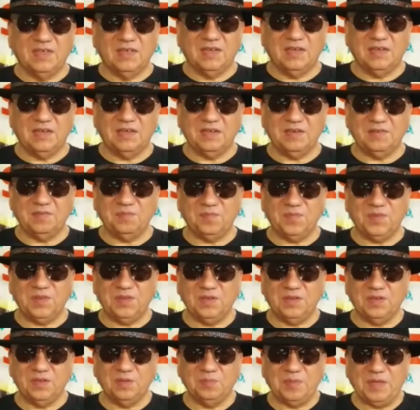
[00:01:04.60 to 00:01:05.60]

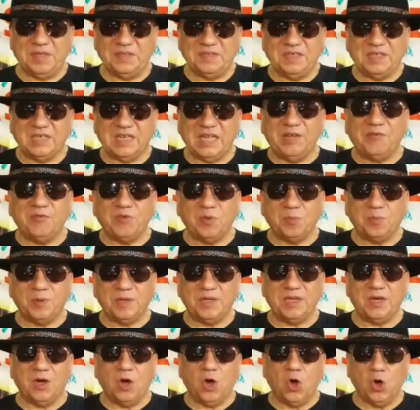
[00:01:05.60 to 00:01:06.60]
Basically, if you
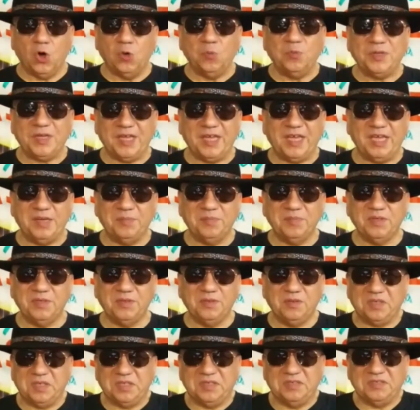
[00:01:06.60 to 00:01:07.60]
play a home game,
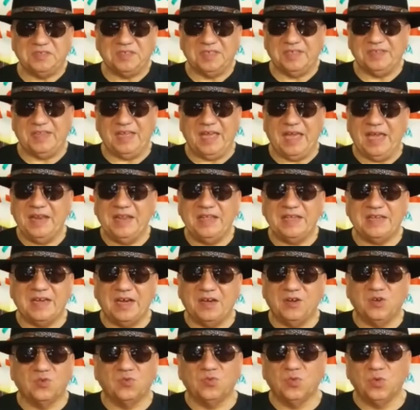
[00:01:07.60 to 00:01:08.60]
you can set any
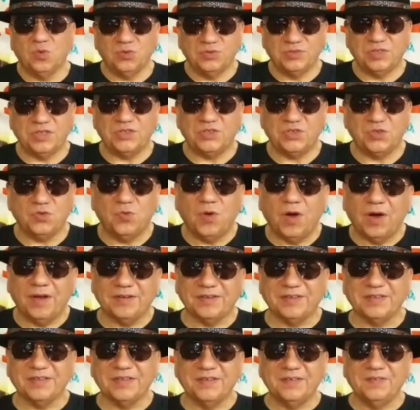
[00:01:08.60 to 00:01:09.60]
kind of rules that you
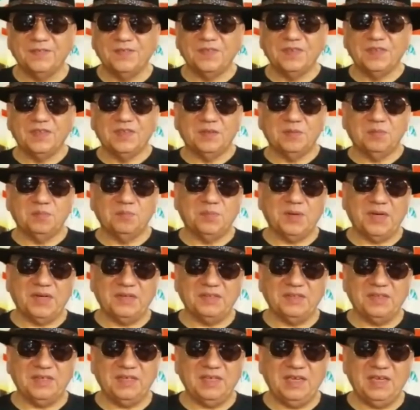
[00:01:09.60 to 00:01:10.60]
want.
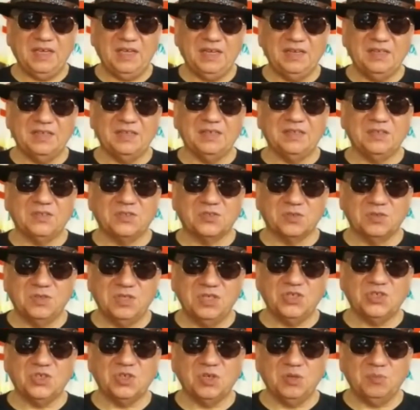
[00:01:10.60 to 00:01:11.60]
But in
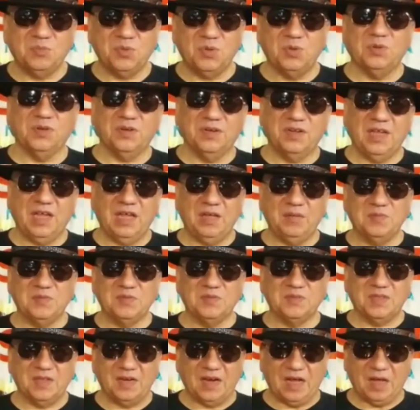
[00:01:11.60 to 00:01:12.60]
traditional poker
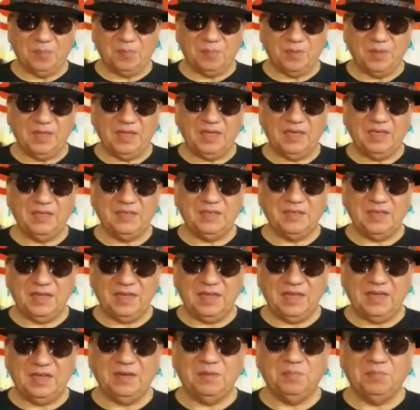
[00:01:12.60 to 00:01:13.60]
games that are played
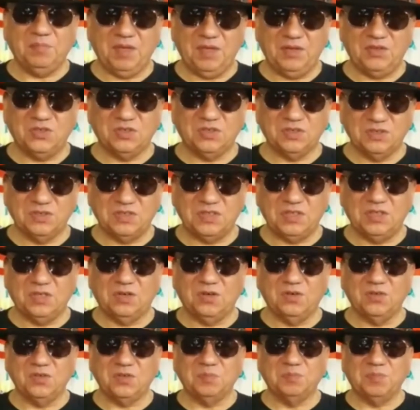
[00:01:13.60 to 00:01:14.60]
in major
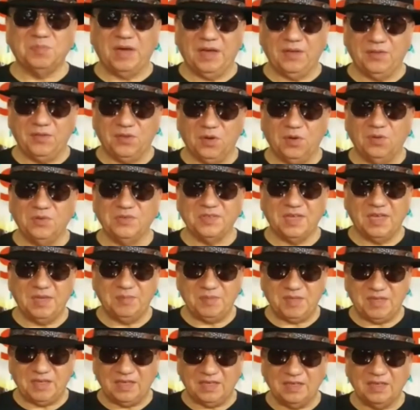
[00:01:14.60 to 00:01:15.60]
casinos, by those I
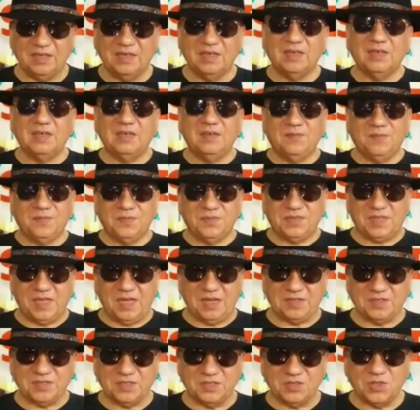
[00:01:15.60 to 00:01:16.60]
mean
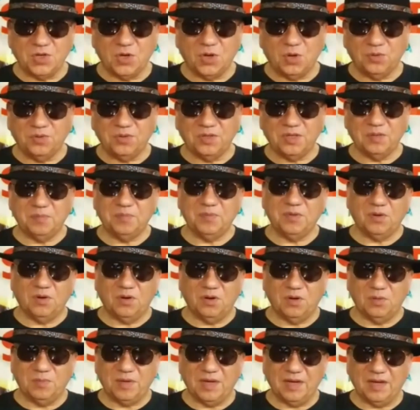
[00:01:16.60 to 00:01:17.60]
Texas Hold'em,
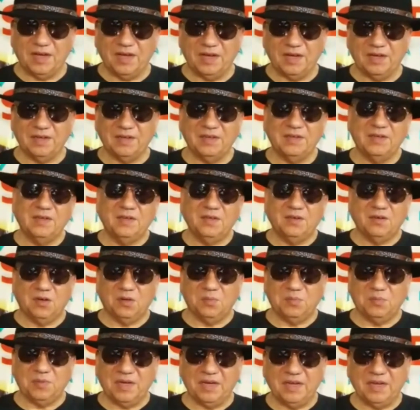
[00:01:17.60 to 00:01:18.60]
Omaha
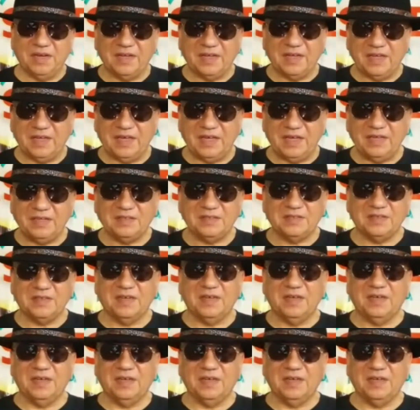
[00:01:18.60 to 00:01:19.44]
8,